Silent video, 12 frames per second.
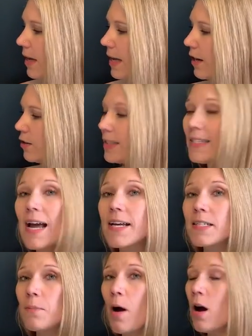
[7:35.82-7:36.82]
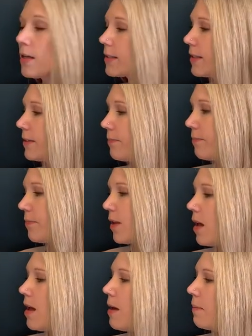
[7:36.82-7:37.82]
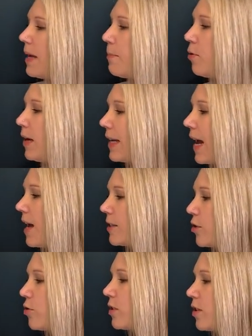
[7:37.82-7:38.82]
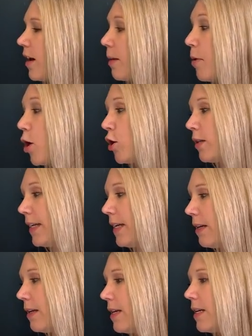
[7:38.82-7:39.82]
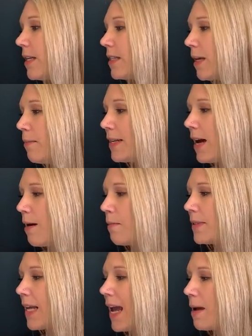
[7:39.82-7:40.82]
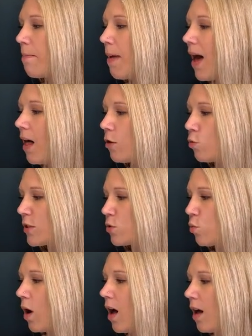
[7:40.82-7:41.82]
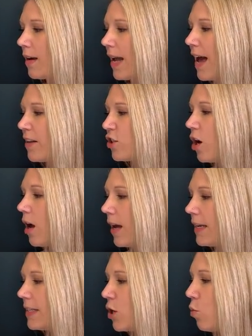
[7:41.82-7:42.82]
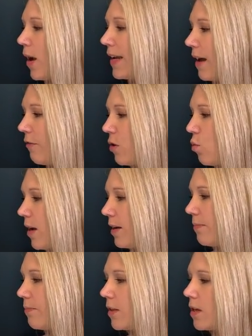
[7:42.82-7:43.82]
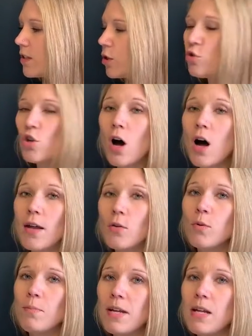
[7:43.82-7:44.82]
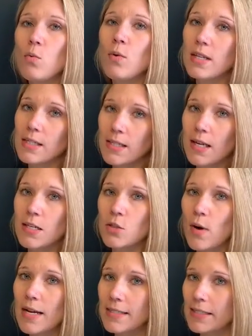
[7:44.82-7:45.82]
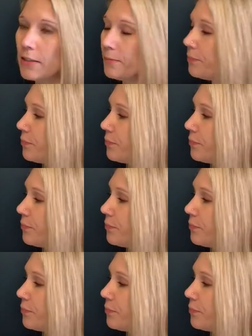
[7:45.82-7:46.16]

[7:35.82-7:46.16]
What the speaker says: Here's a text box. People in castles got up early. Sometimes a bell was rung at dawn to wake everyone. So dawn would be when the sun is rising.